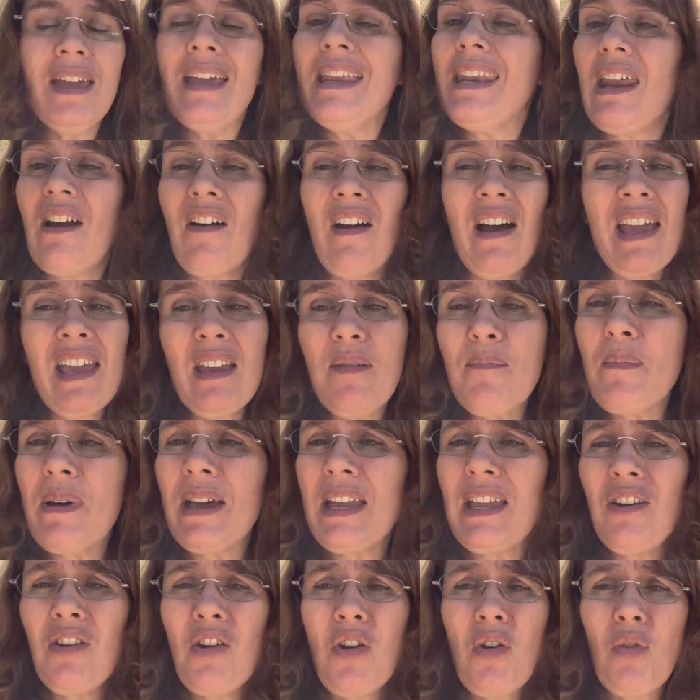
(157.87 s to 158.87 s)
Now, I am
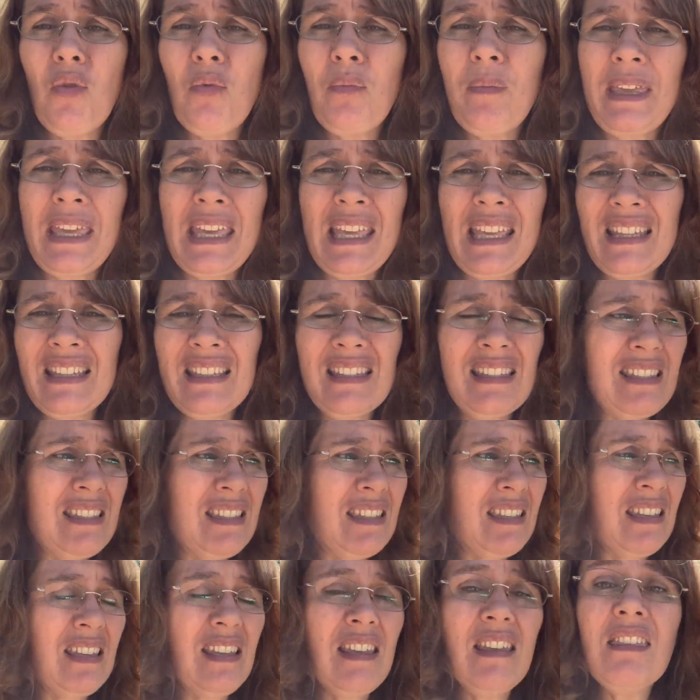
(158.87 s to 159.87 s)
by no
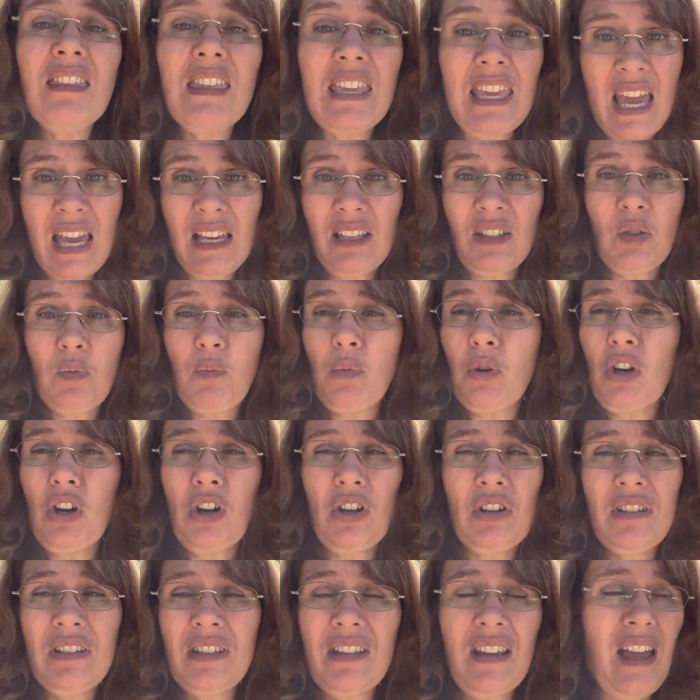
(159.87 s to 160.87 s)
means the
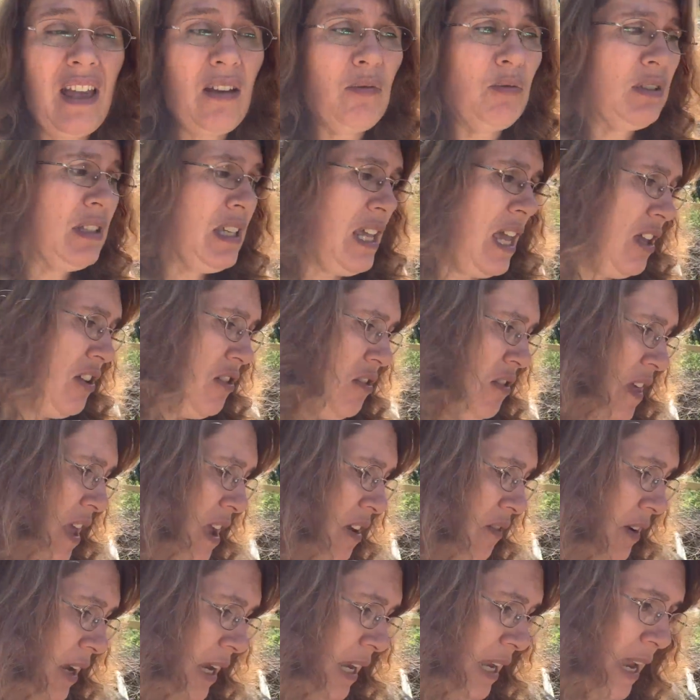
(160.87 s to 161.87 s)
expert. I will tell you
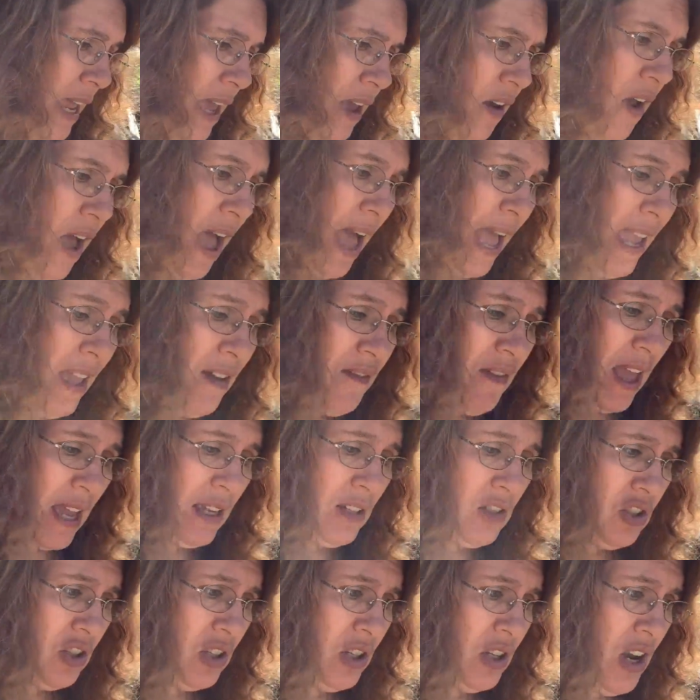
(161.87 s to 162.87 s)
that right now. I have
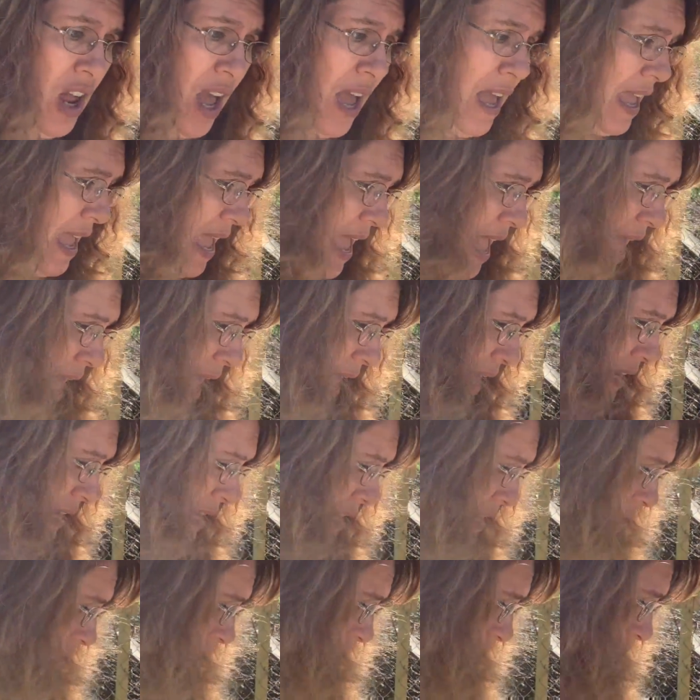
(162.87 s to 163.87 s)
actually not had
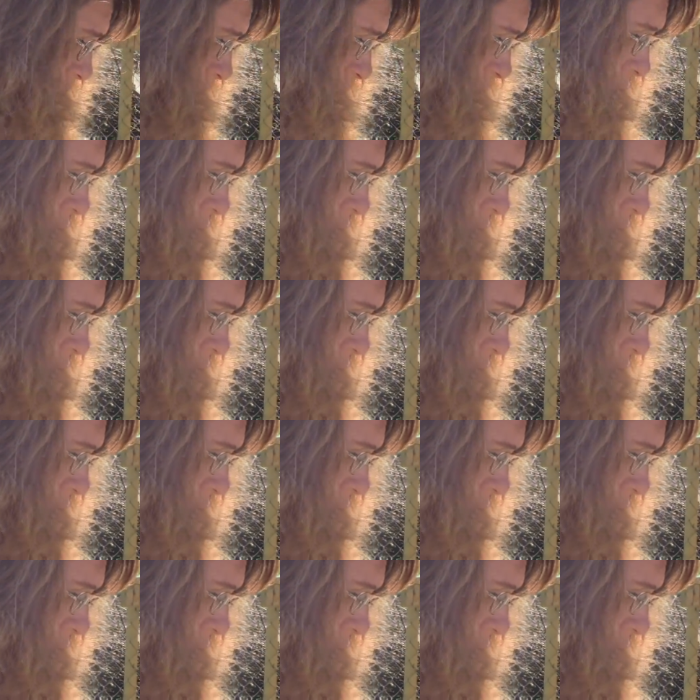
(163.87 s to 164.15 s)
any